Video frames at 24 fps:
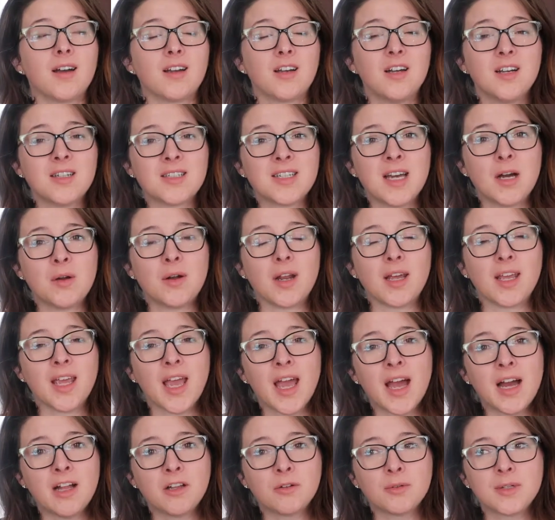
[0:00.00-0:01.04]
cut down on
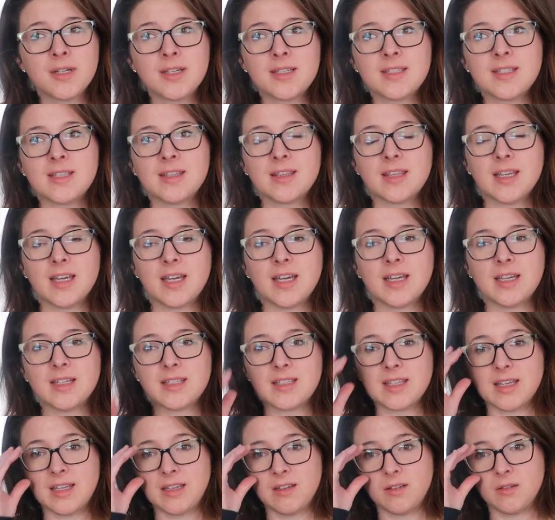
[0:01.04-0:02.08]
calories and
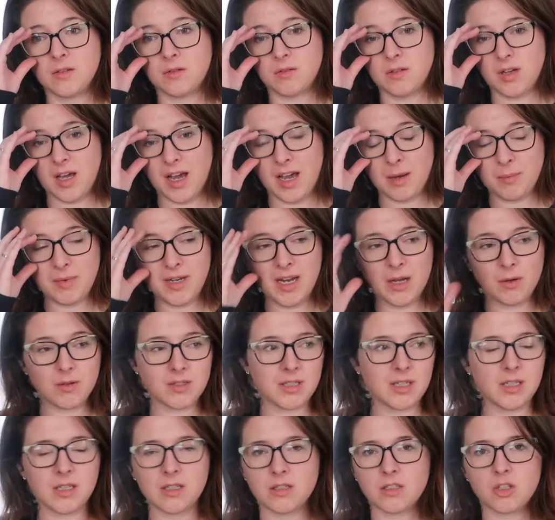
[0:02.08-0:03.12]
things. And I mean, I
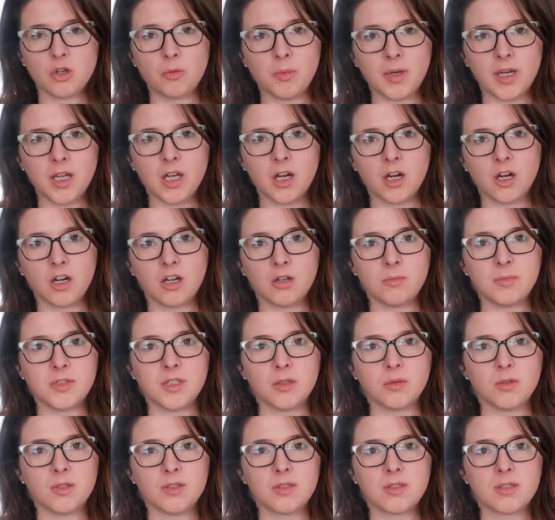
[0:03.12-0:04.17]
was eating so many carbs,
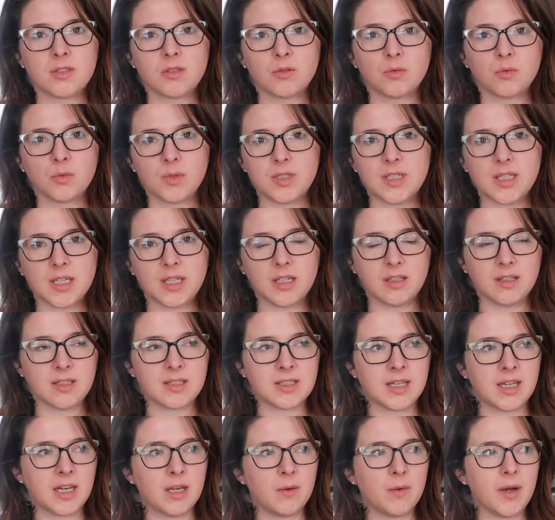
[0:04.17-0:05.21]
it was
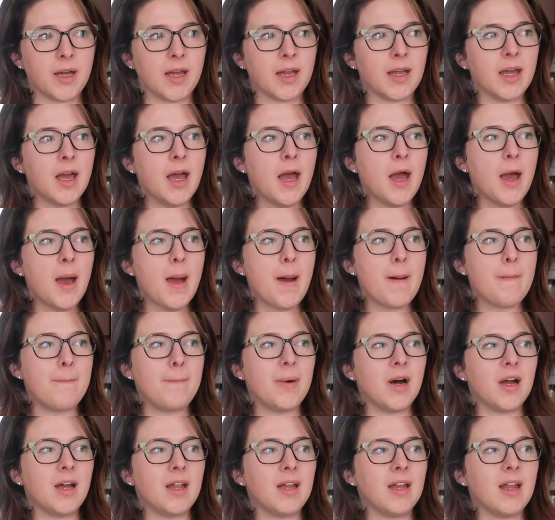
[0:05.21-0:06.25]
ridiculous anyway.
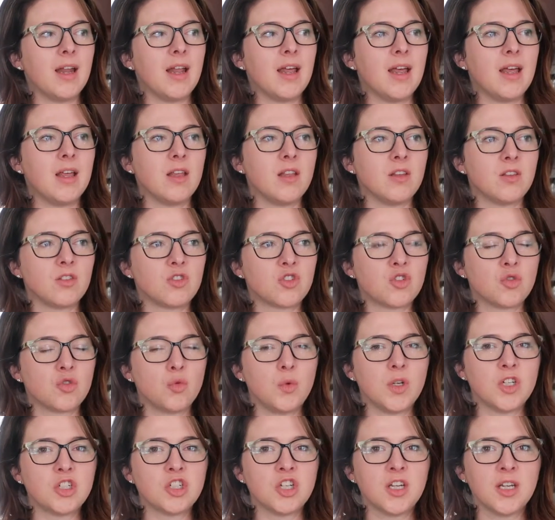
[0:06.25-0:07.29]
But
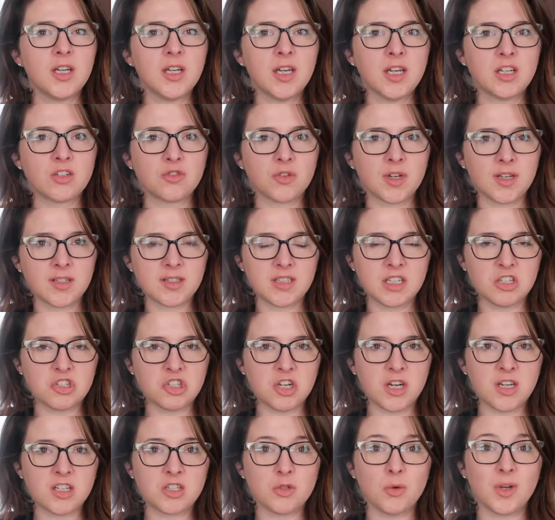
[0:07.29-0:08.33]
switching and
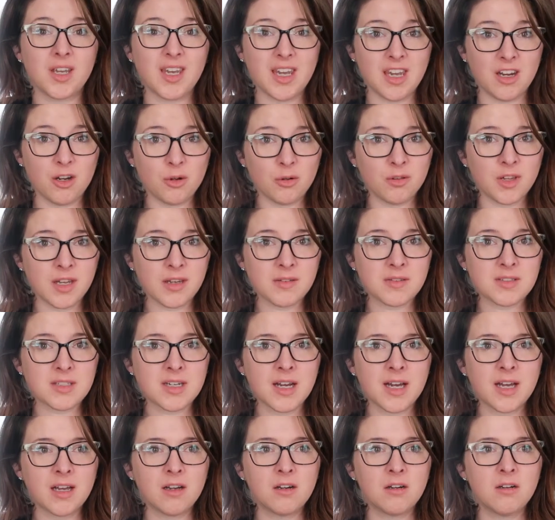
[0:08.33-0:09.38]
transitioning to a keto
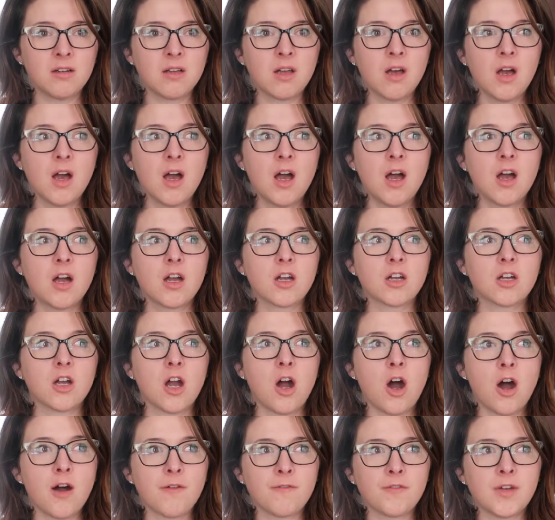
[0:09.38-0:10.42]
lifestyle,
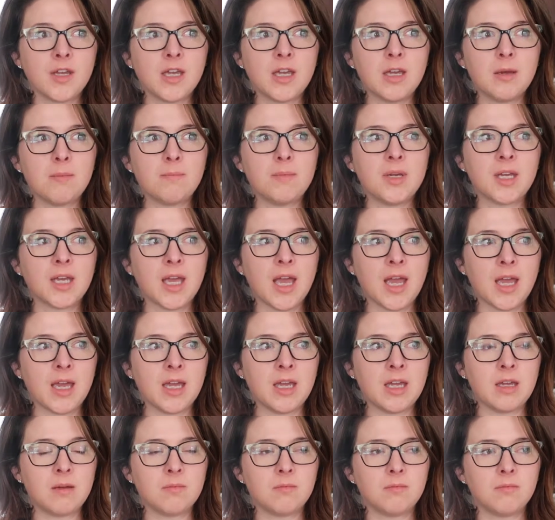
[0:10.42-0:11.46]
coffee
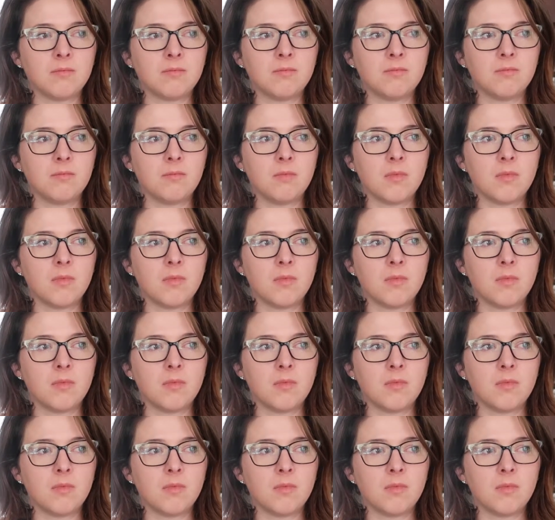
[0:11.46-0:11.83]
became